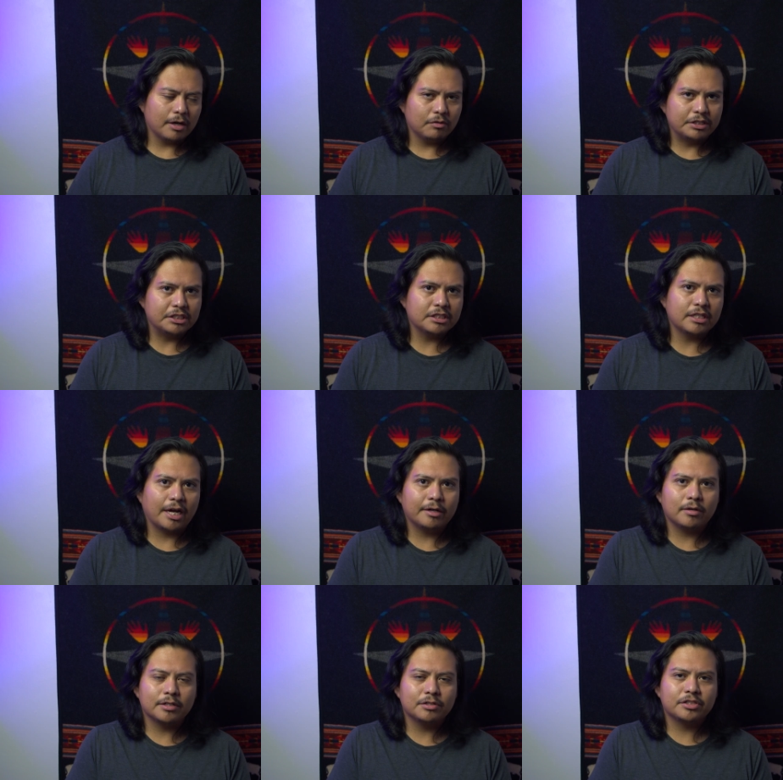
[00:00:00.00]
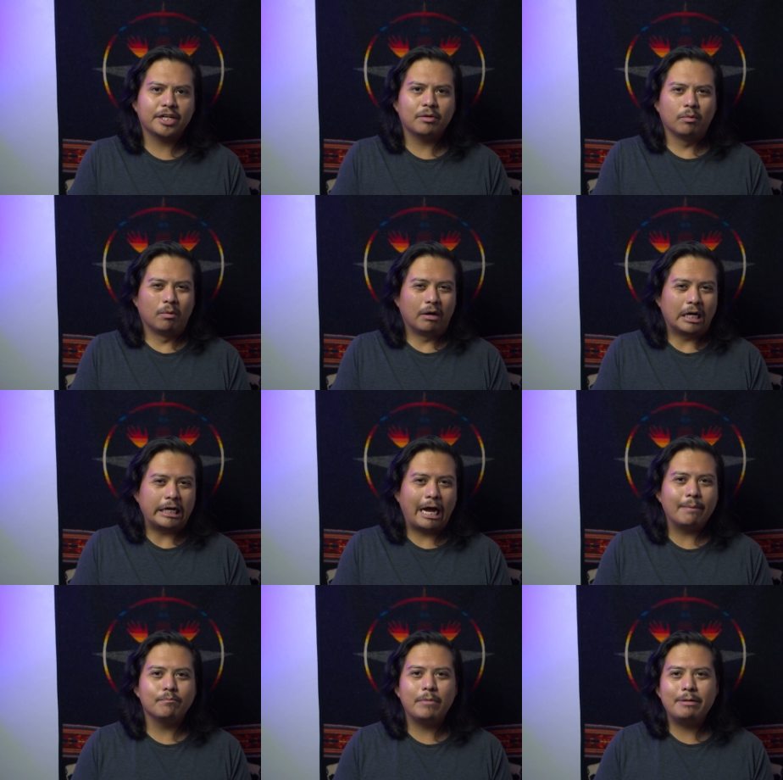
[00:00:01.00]
odd reason. I don't understand
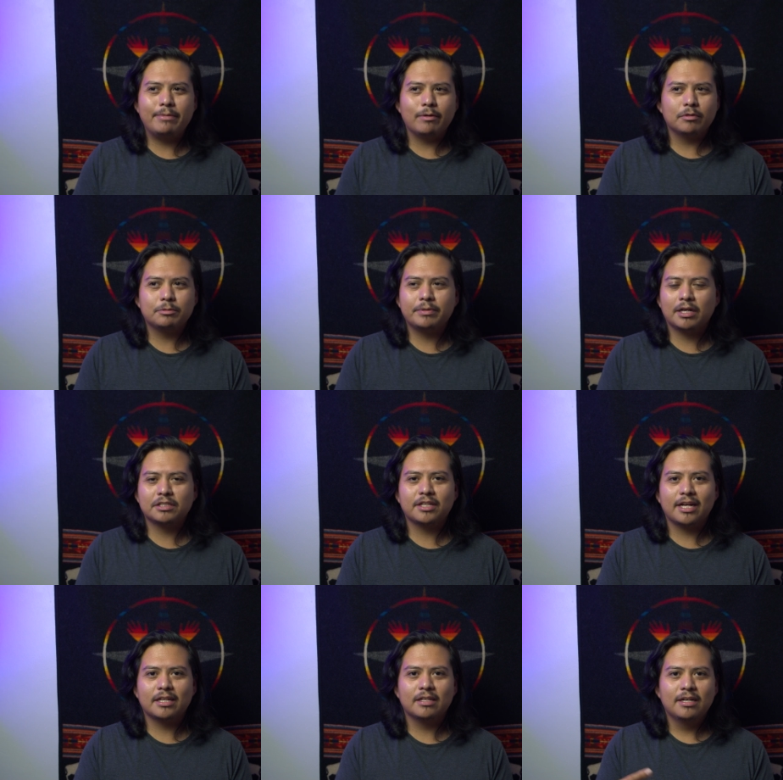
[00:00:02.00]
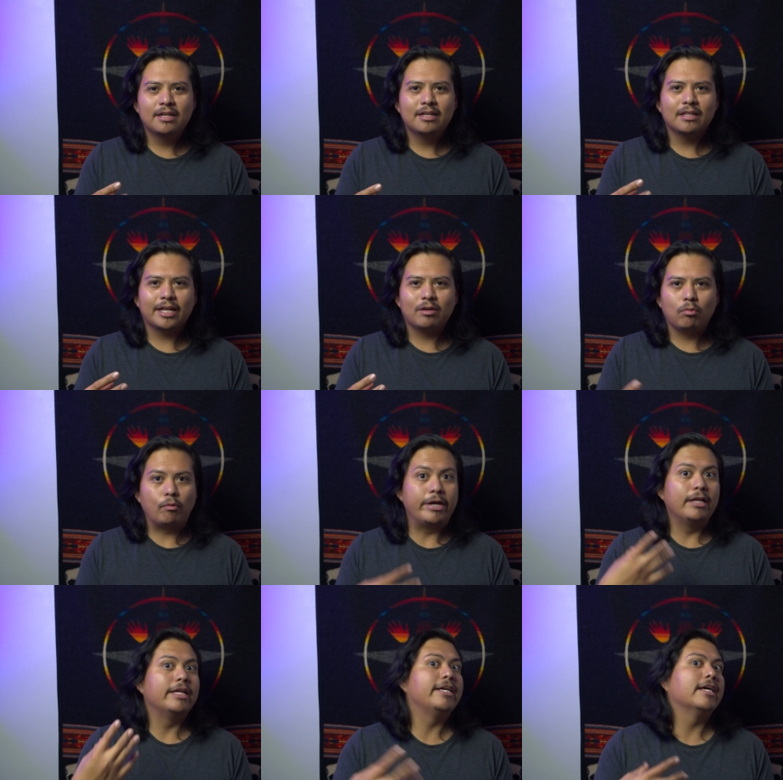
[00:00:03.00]
why. Maybe it was because it like
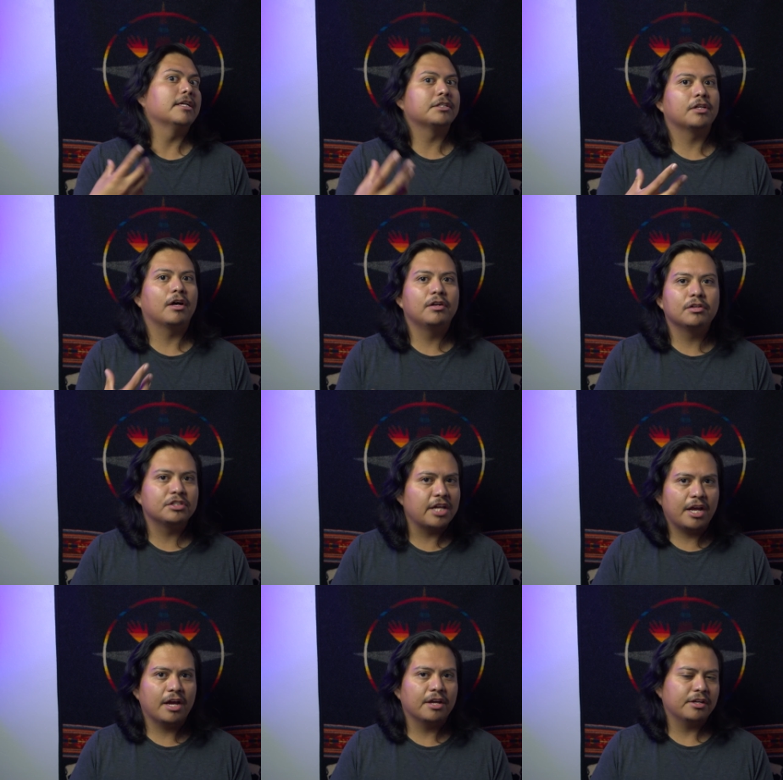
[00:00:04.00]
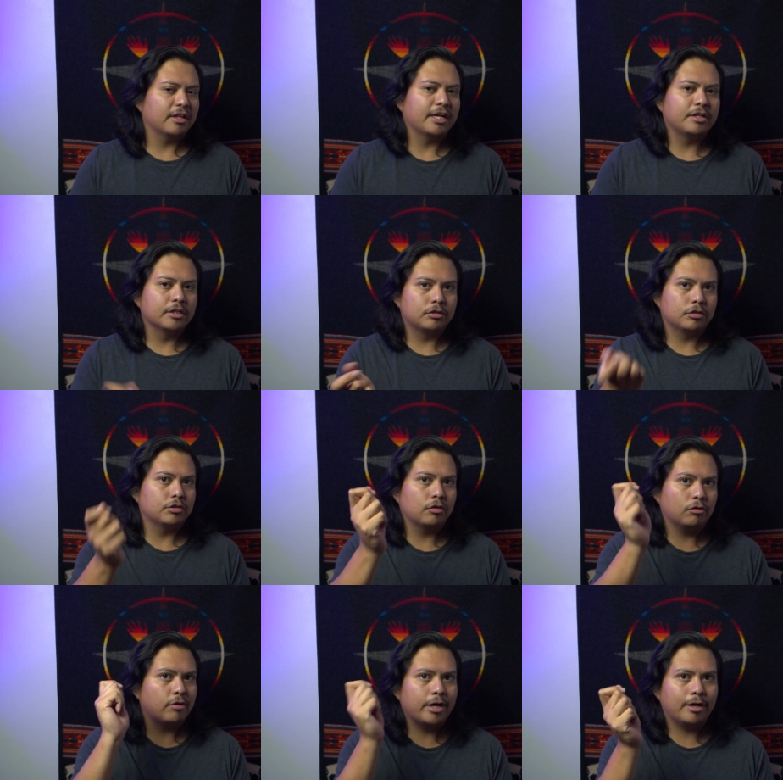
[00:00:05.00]
really get us to understand that, like, this is
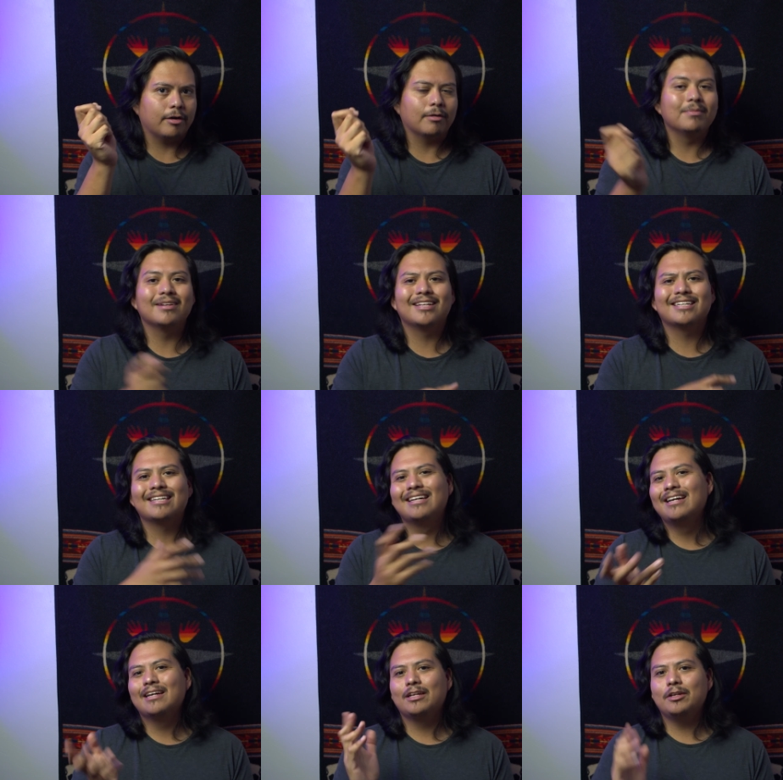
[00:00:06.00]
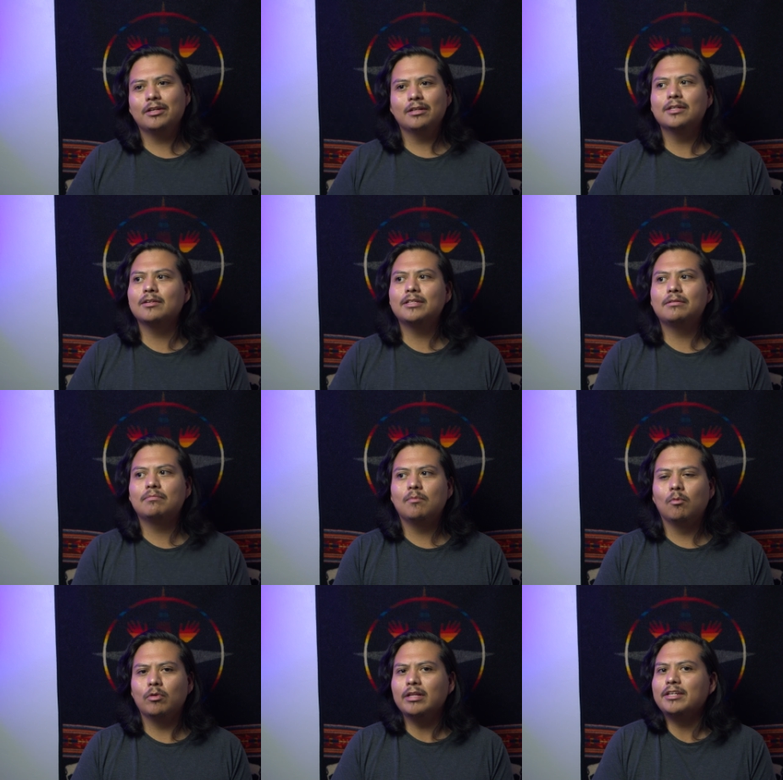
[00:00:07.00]
her hair, but like you could have literally
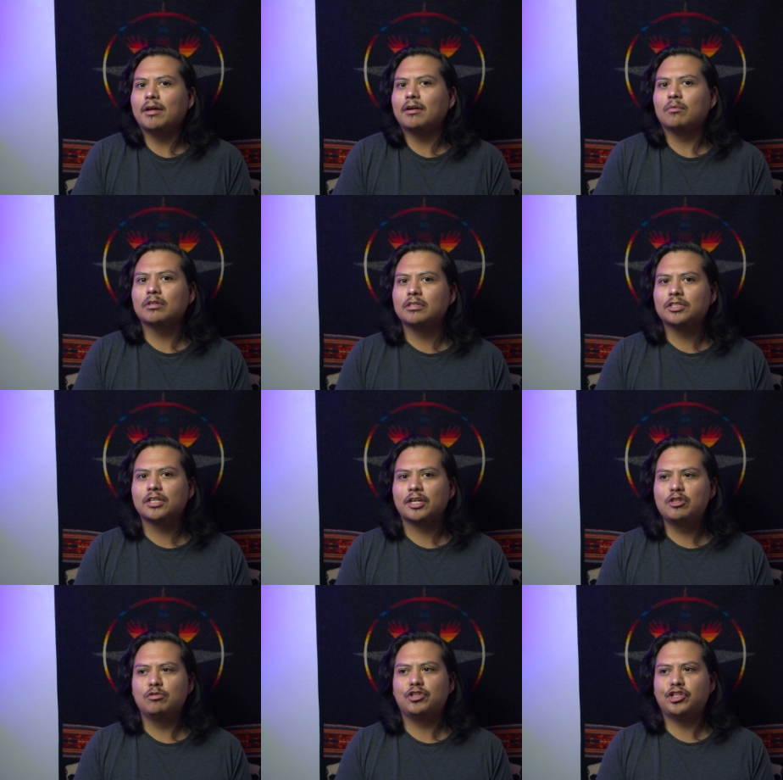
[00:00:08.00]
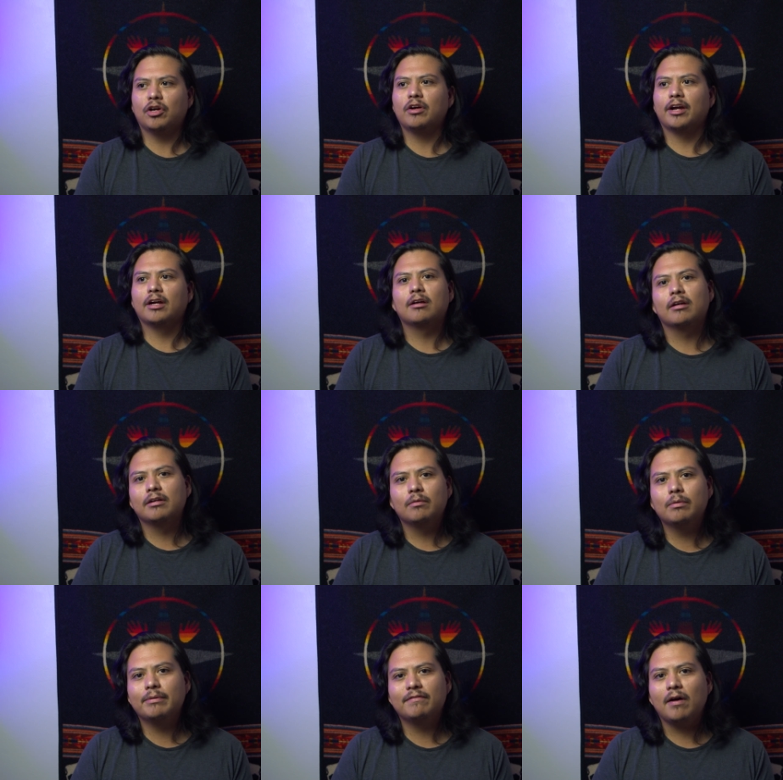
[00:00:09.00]
really done it with just a huge chunk of hair and it
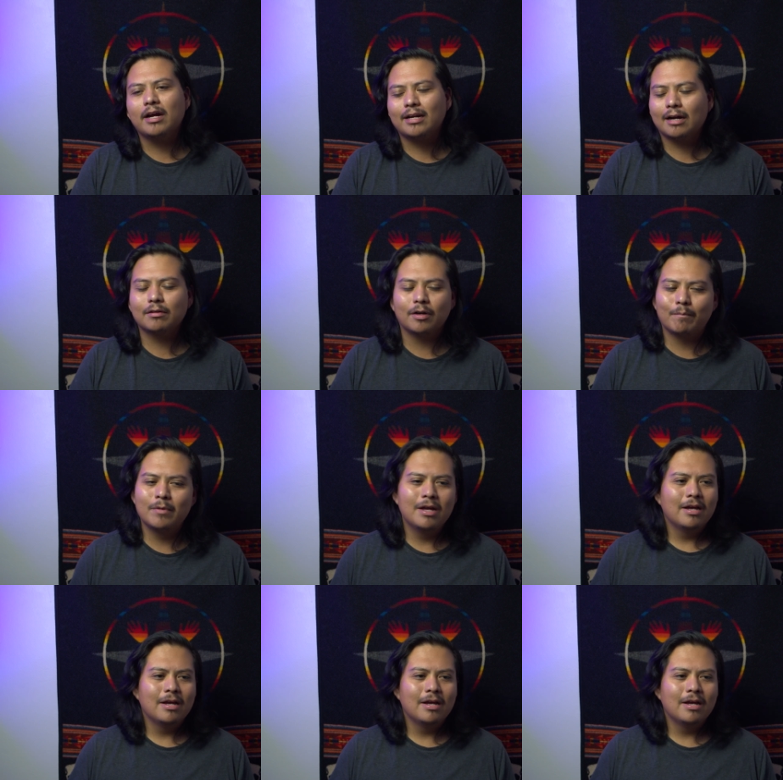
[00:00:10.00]
would have been fine. I don't know,